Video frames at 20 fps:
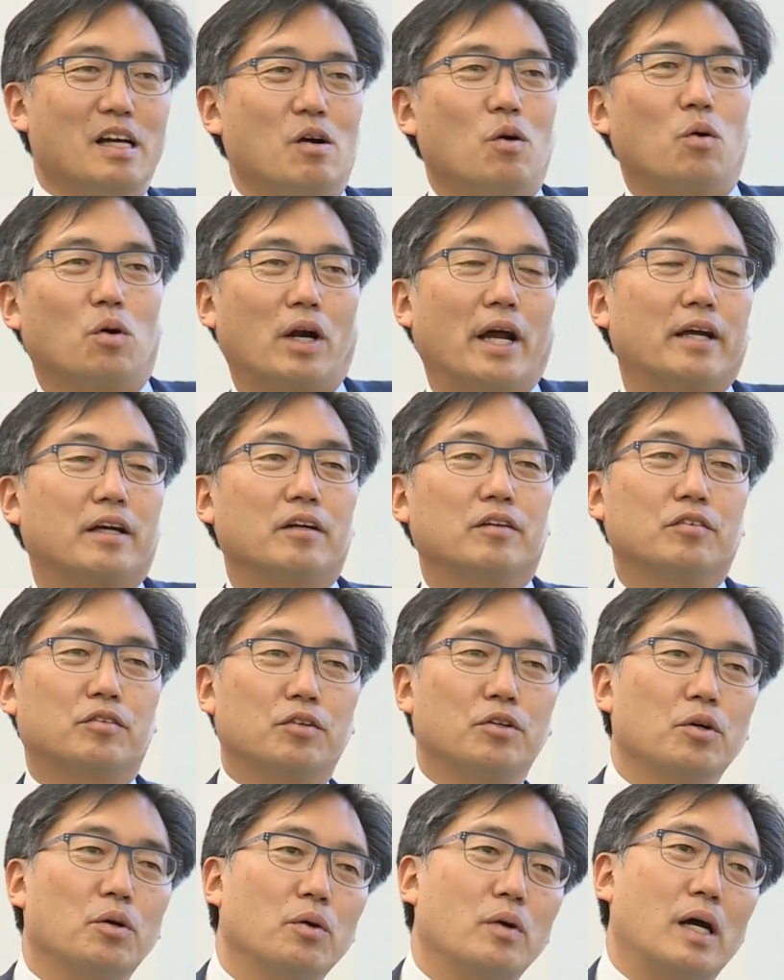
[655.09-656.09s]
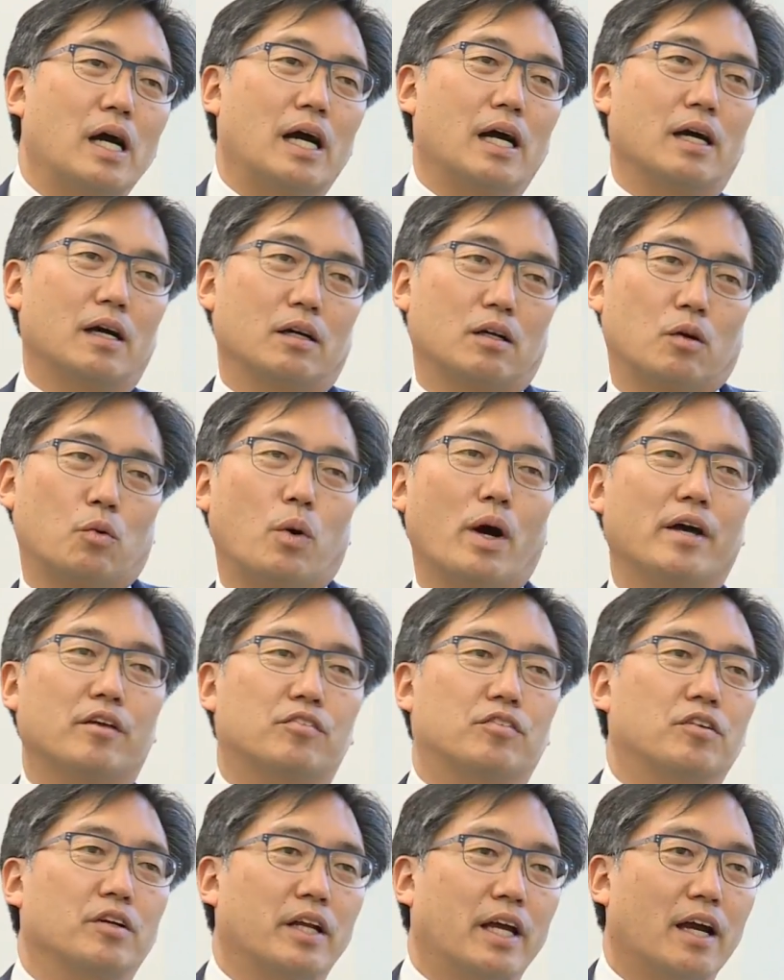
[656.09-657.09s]
or I can do a
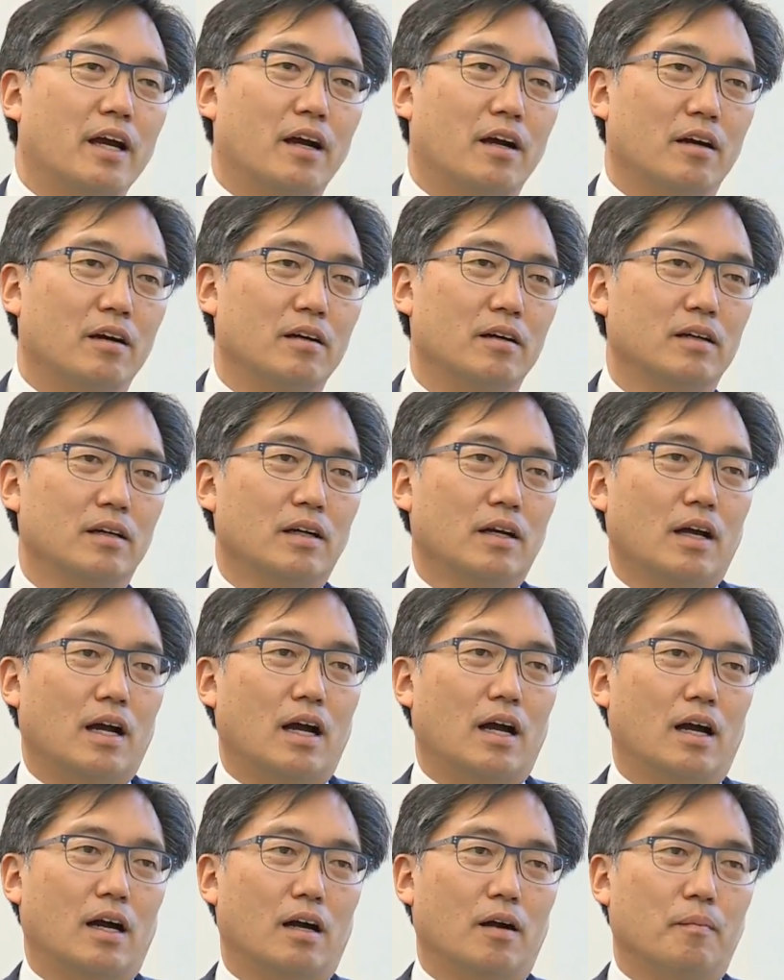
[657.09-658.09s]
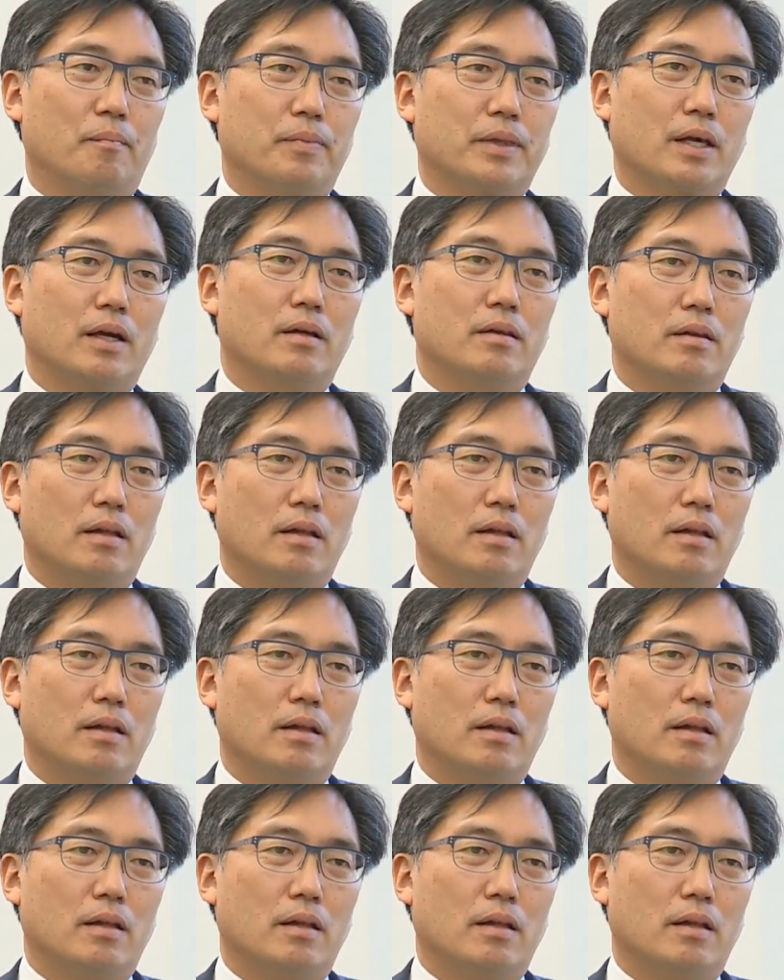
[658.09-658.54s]
questionnaire um,